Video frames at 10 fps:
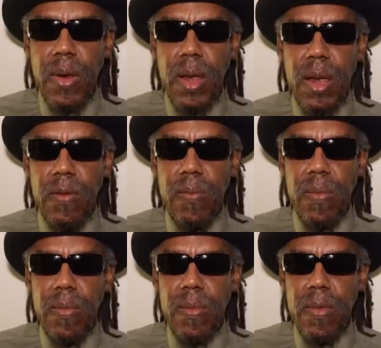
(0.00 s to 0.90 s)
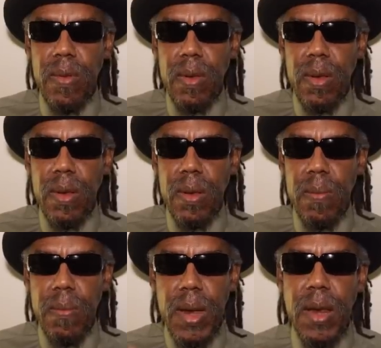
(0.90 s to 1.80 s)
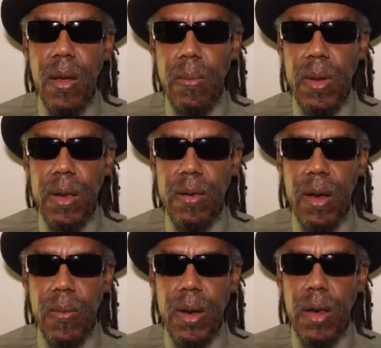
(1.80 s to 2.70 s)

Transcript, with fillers: wouldn't give me no military,